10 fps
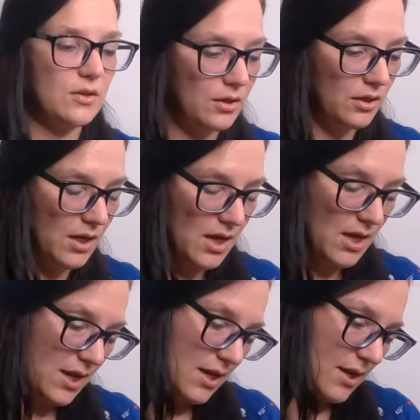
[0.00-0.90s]
tall.
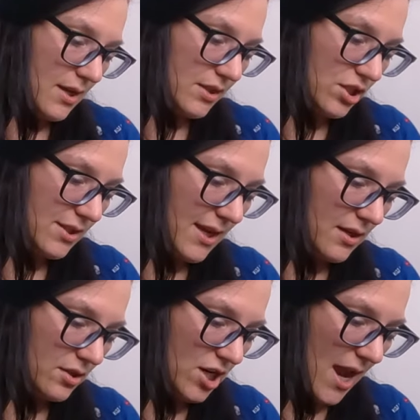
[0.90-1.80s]
Uh, it's just
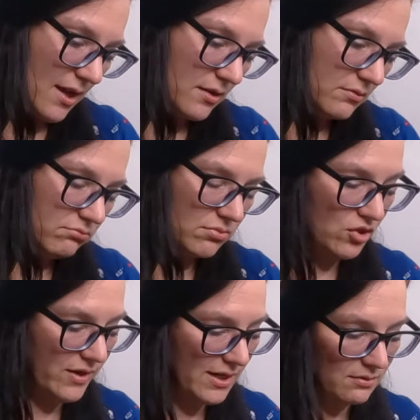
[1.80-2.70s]
Cat and Jack,
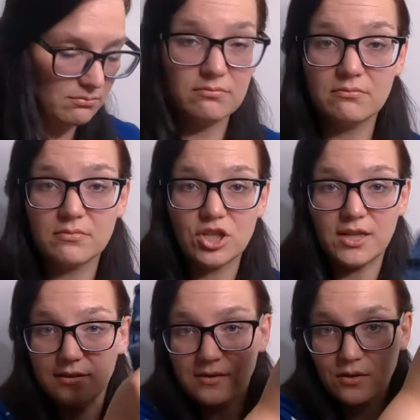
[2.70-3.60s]
straight
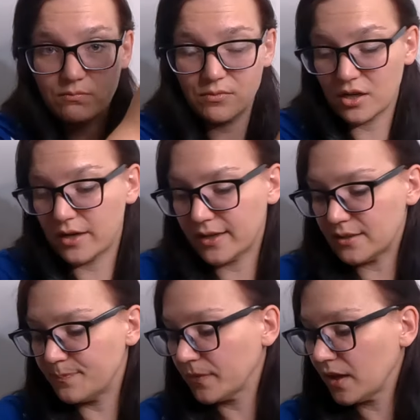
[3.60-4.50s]
jeans. So
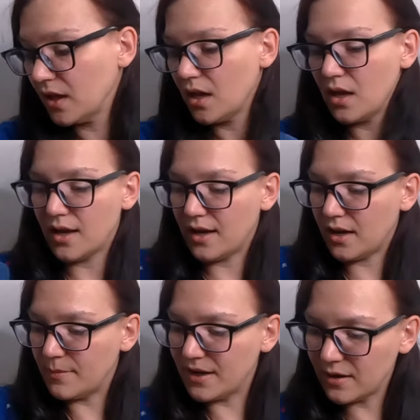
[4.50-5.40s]
Target,
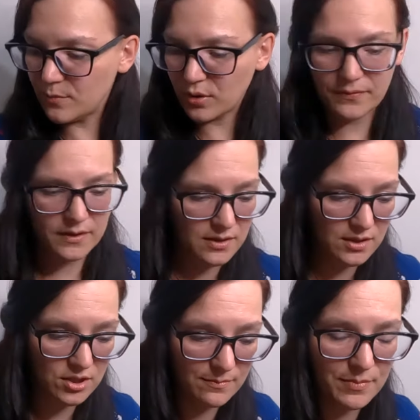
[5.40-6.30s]
um, not in perfect
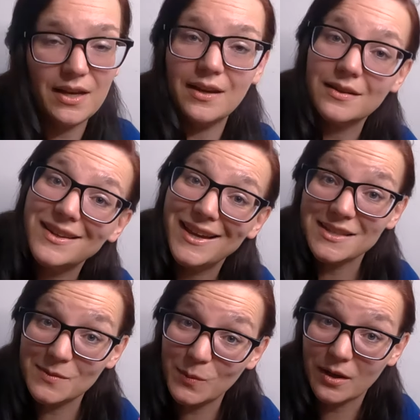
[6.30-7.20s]
condition, but
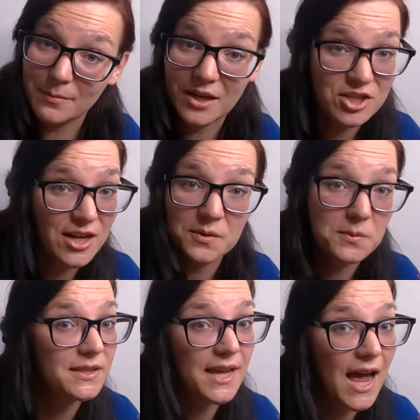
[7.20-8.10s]
guess what? My child
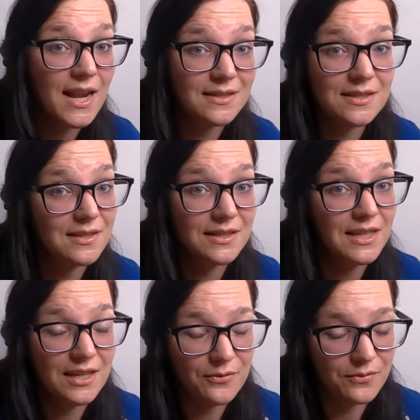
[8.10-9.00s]
will not
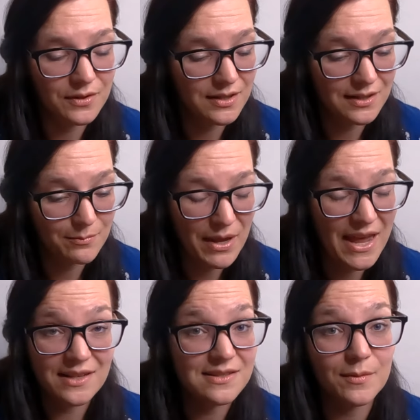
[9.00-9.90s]
leave
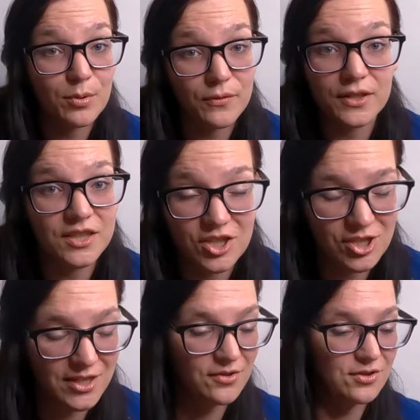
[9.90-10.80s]
pants in perfect
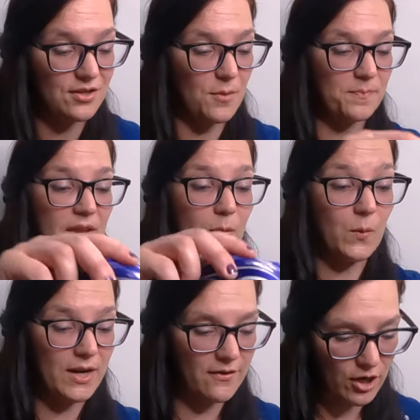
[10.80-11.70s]
condition either, so
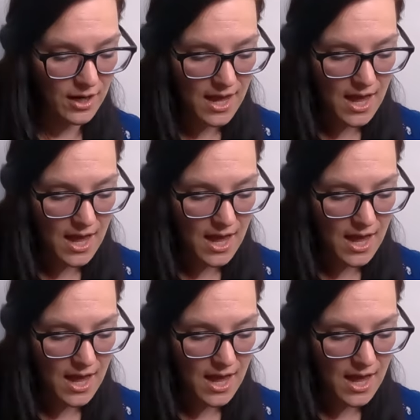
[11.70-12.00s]
whatever.